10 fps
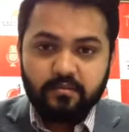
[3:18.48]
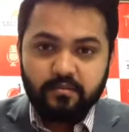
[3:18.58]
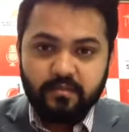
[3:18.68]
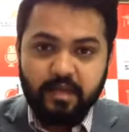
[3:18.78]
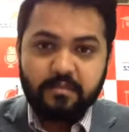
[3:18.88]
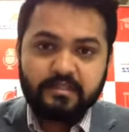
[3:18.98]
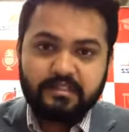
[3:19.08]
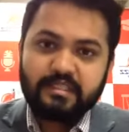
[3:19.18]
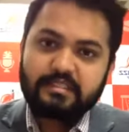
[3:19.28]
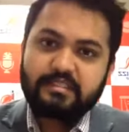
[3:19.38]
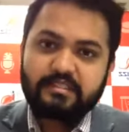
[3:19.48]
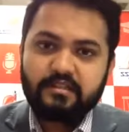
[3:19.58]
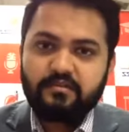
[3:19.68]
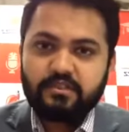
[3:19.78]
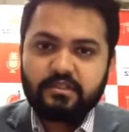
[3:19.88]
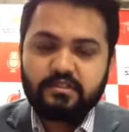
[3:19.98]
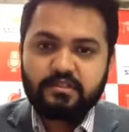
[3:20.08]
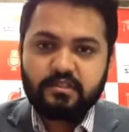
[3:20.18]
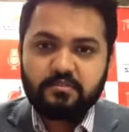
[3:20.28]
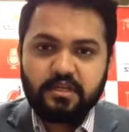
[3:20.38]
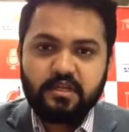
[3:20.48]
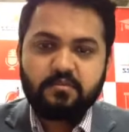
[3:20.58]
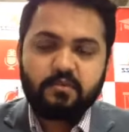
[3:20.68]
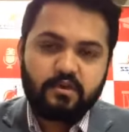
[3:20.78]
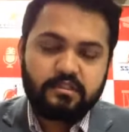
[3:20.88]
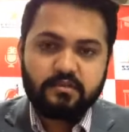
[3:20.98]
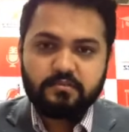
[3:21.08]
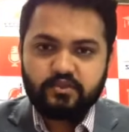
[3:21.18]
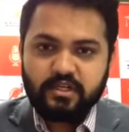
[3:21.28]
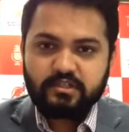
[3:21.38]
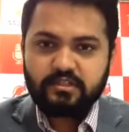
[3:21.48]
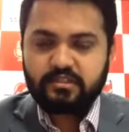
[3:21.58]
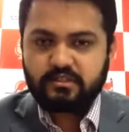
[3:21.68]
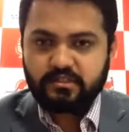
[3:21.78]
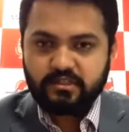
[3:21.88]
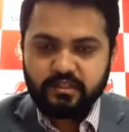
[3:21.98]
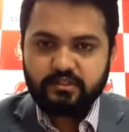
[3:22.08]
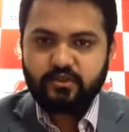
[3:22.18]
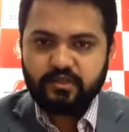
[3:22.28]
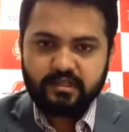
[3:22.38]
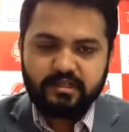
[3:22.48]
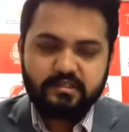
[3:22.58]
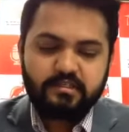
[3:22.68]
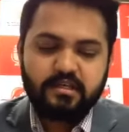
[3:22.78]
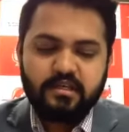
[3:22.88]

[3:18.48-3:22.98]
MLTSSL, which is the medium long-term strategic skills sorted list.